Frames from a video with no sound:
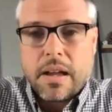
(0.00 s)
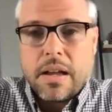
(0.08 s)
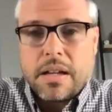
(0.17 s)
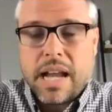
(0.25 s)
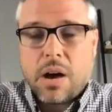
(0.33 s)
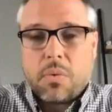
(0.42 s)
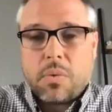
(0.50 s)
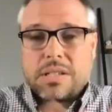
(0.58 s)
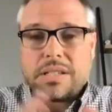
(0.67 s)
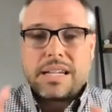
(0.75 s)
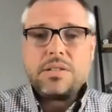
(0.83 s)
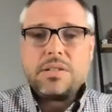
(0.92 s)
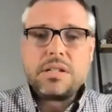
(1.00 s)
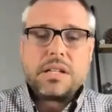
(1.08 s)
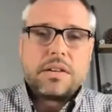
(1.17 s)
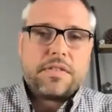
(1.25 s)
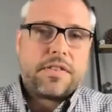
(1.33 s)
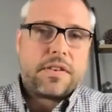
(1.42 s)
Now, what's
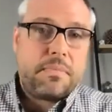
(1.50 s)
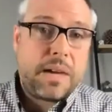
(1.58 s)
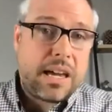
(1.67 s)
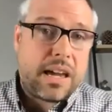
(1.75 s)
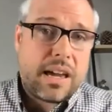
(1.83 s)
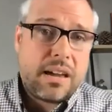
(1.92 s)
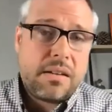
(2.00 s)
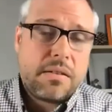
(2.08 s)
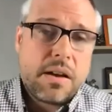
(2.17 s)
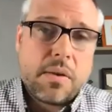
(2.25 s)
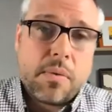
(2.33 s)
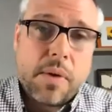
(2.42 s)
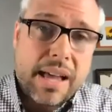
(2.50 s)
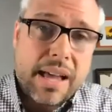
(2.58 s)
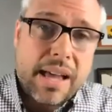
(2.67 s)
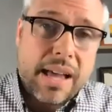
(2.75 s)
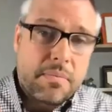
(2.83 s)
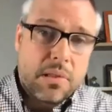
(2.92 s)
interesting for me, as
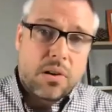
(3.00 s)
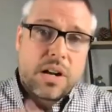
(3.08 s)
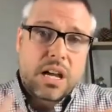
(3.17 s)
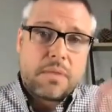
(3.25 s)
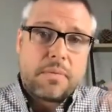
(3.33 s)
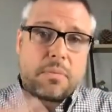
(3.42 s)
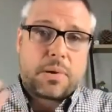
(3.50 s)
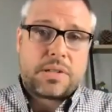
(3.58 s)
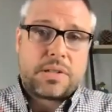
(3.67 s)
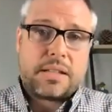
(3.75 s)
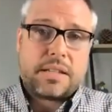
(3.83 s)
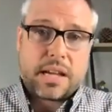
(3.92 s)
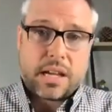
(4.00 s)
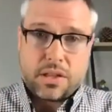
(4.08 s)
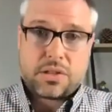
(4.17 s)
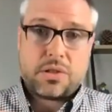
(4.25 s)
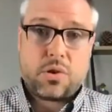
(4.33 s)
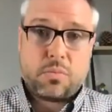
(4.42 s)
I'm learning about presenting in
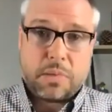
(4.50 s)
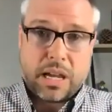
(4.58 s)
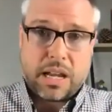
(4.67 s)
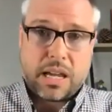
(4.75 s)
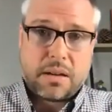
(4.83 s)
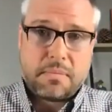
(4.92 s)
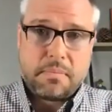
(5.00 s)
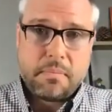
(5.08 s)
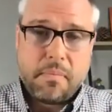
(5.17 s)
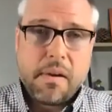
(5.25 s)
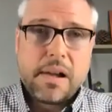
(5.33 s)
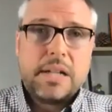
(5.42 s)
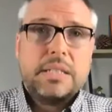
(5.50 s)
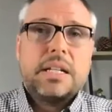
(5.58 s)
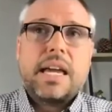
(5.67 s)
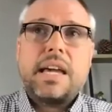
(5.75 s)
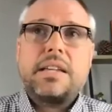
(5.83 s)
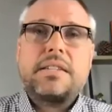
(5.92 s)
this new medium,
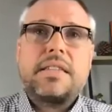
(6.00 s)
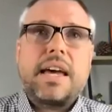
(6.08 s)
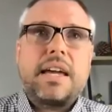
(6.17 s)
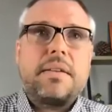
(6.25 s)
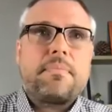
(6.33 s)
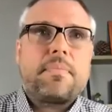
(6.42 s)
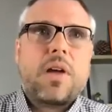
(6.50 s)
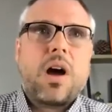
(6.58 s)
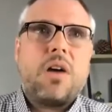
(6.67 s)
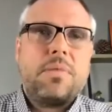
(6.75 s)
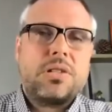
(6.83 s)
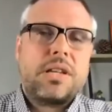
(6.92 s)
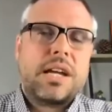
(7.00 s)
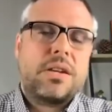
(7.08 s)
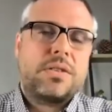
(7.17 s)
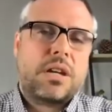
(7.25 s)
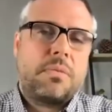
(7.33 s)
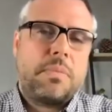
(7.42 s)
is that almost like
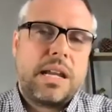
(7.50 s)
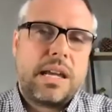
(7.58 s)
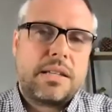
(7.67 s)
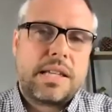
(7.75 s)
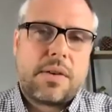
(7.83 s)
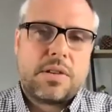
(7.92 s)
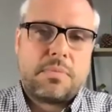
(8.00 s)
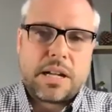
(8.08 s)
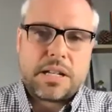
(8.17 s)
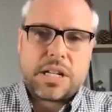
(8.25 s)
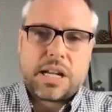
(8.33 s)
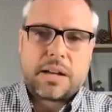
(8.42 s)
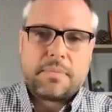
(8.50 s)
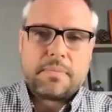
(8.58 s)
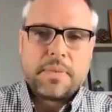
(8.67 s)
those comedians I was mentioning,